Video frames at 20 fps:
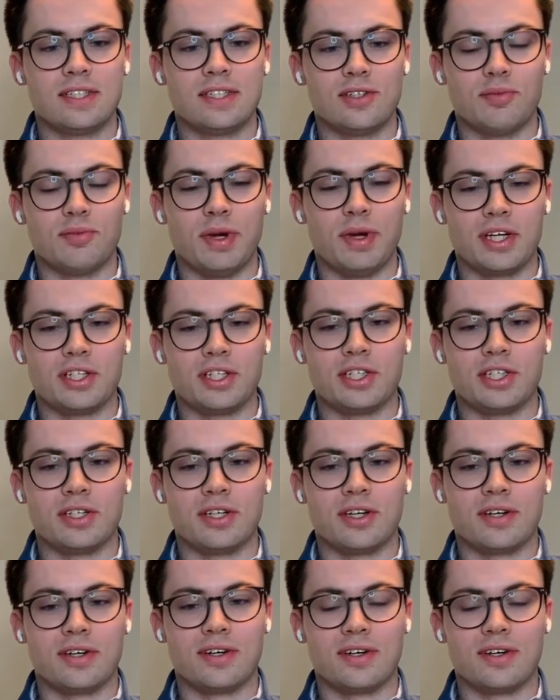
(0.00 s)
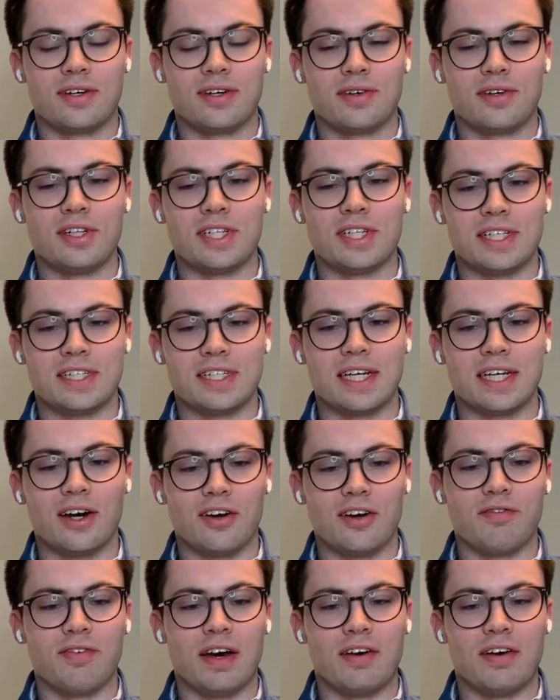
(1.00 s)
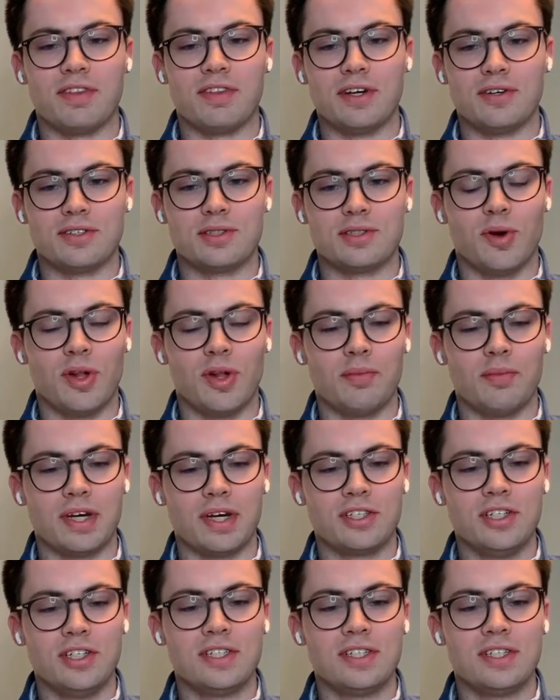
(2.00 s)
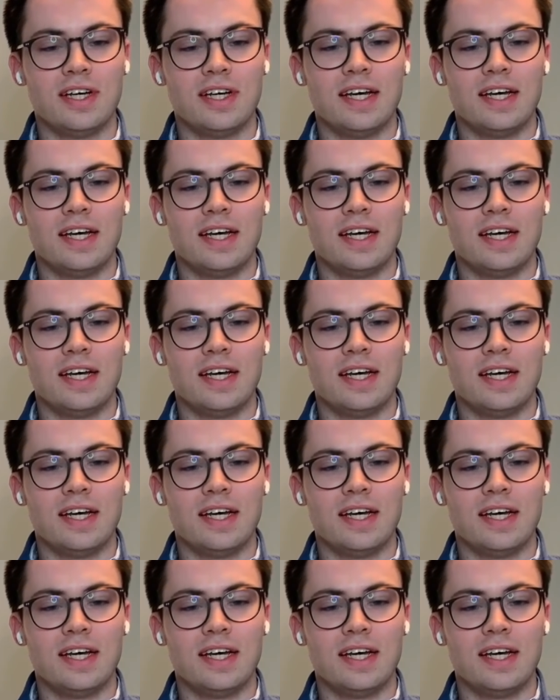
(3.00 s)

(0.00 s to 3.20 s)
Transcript: So a picture consisting out of 5,000 smaller pictures,